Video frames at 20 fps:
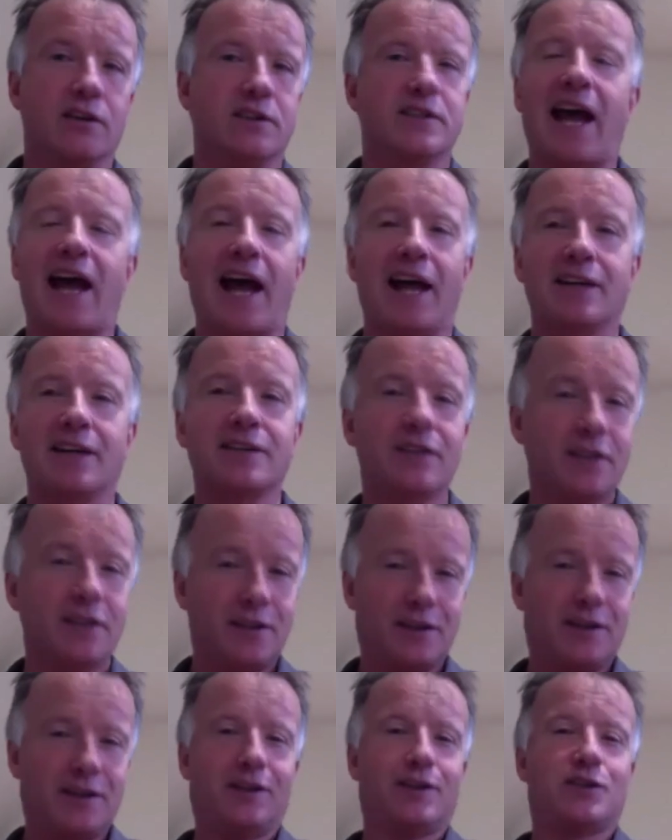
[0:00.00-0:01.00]
had
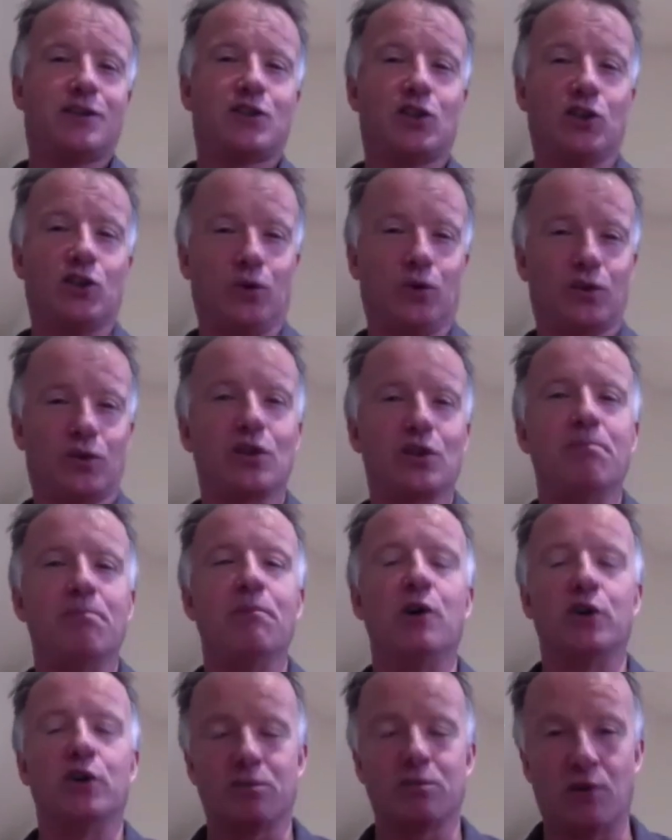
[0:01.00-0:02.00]
to
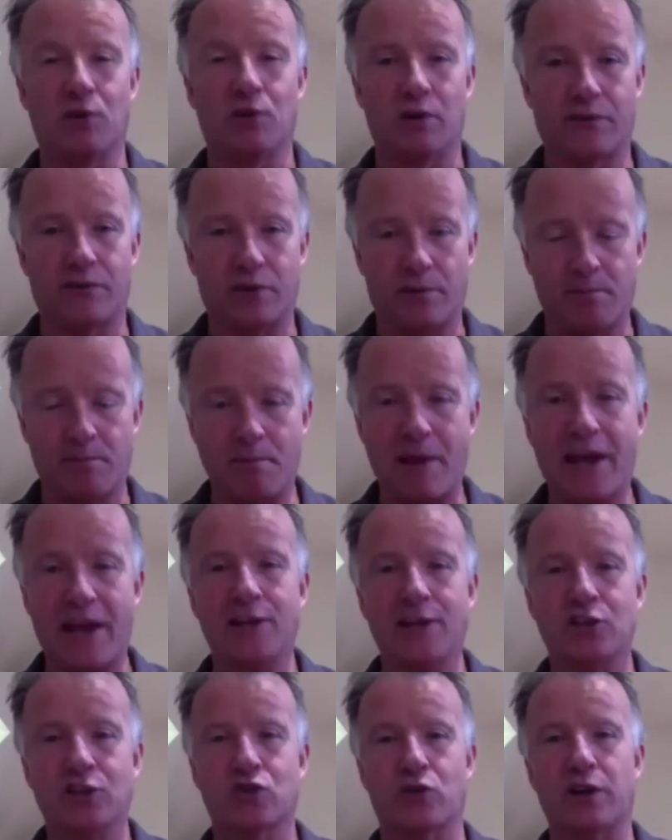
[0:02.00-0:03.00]
much more of a
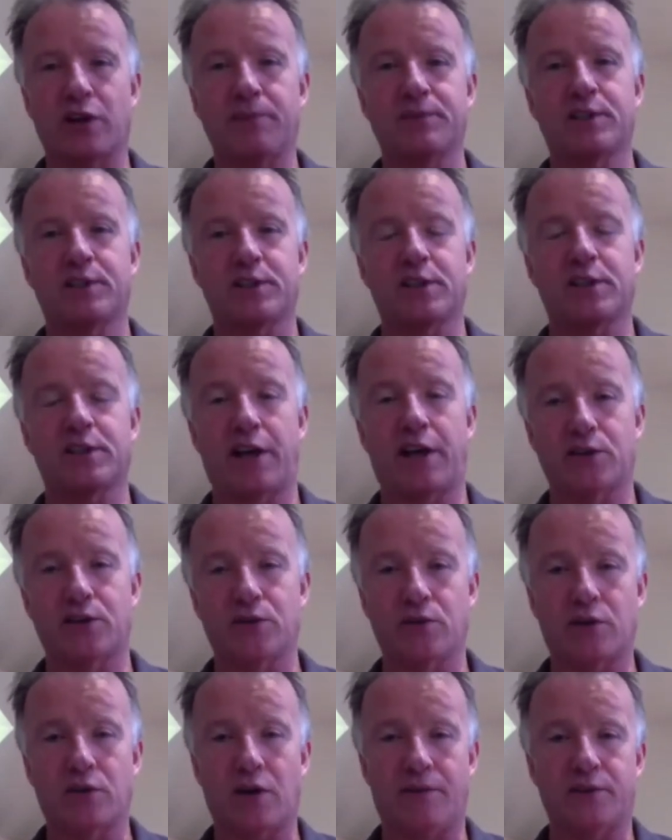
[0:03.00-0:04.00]
mainstream
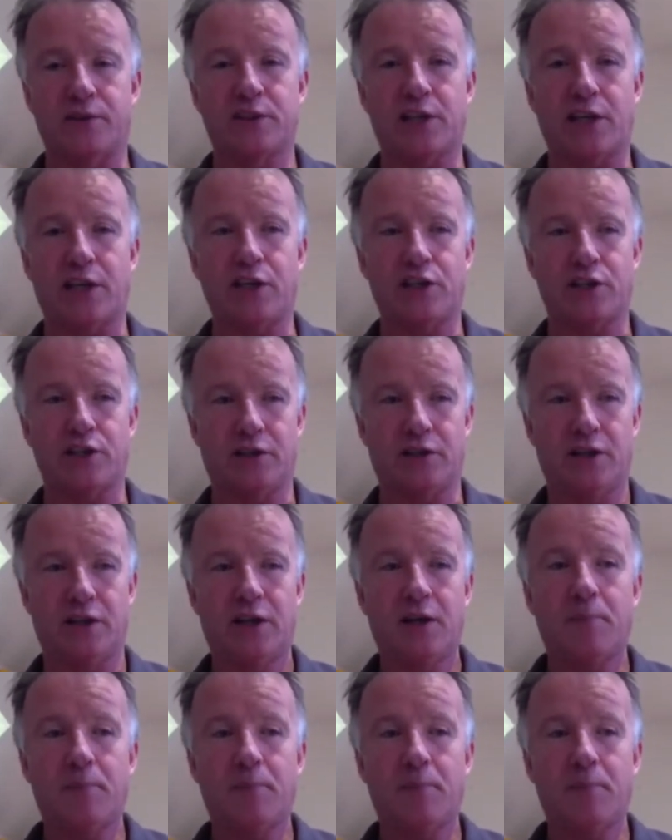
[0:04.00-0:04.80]
societal conversation,